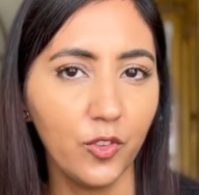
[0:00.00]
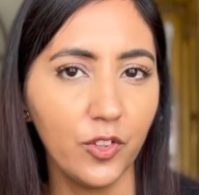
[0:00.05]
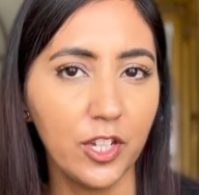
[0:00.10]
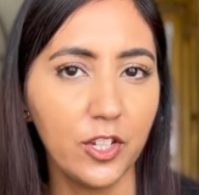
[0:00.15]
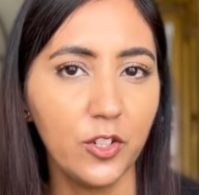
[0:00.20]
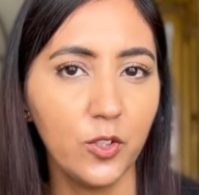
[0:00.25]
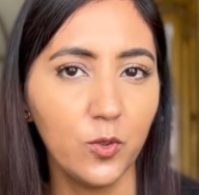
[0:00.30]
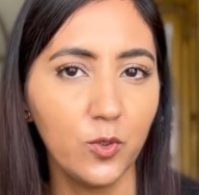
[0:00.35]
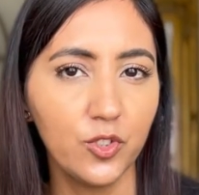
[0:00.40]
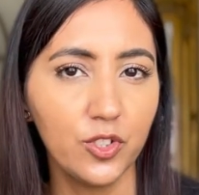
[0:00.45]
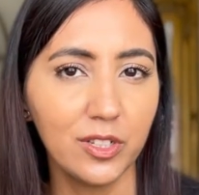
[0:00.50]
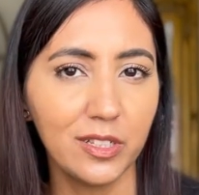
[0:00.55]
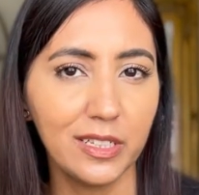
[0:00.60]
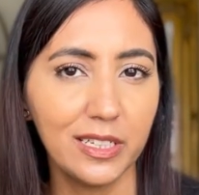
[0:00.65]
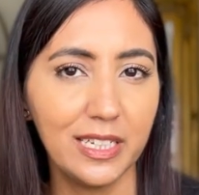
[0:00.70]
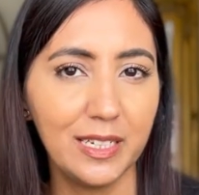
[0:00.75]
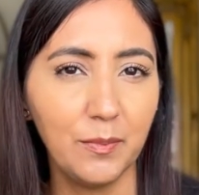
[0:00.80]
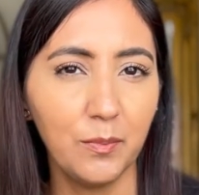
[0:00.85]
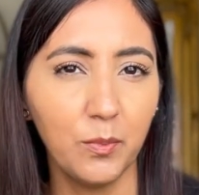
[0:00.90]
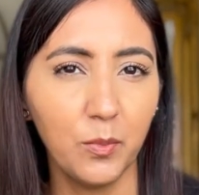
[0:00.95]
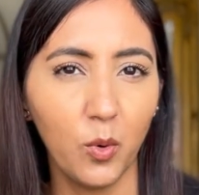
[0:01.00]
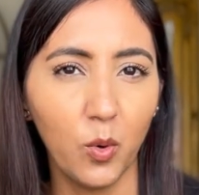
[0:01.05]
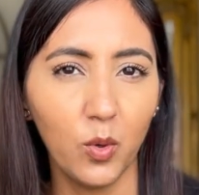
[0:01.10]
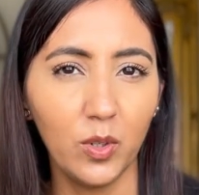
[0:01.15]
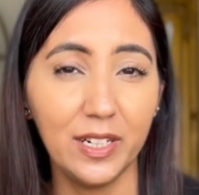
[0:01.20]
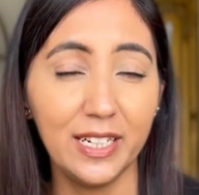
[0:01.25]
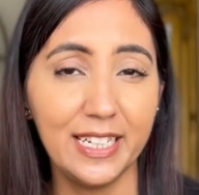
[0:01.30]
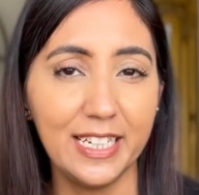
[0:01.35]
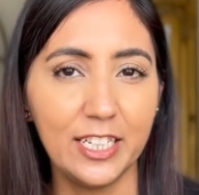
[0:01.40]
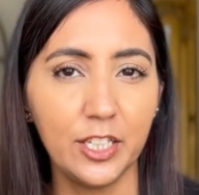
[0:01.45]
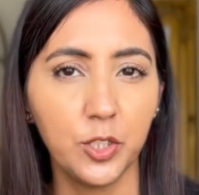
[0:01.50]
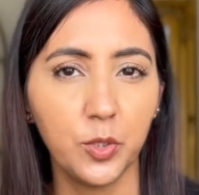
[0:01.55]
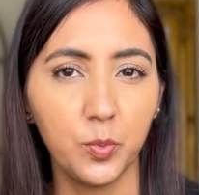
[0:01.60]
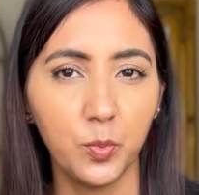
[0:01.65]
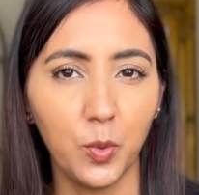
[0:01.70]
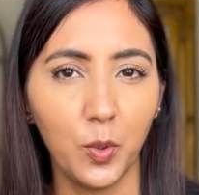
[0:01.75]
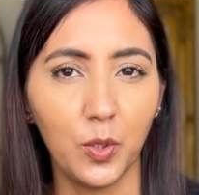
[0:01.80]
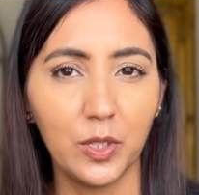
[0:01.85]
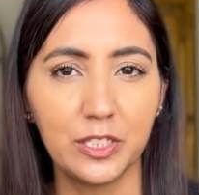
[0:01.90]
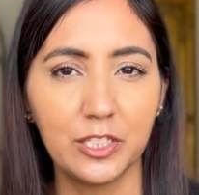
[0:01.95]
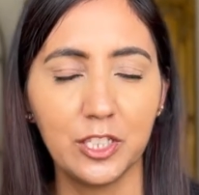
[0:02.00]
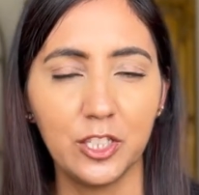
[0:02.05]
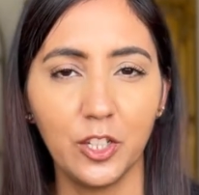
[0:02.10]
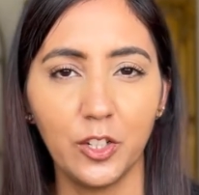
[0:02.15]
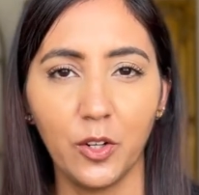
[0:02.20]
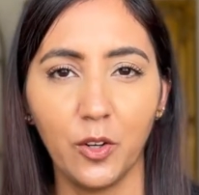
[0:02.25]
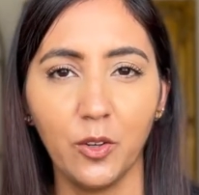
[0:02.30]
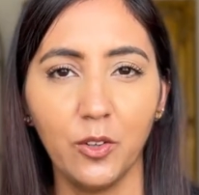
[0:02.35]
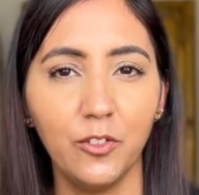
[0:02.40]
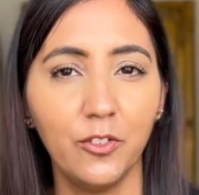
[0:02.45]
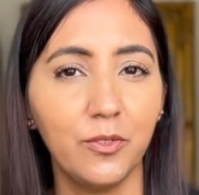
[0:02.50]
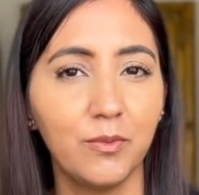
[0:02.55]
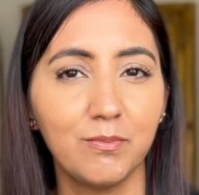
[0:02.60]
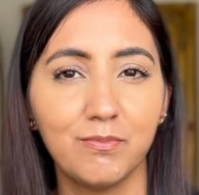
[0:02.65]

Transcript: They usually more lean towards, you know,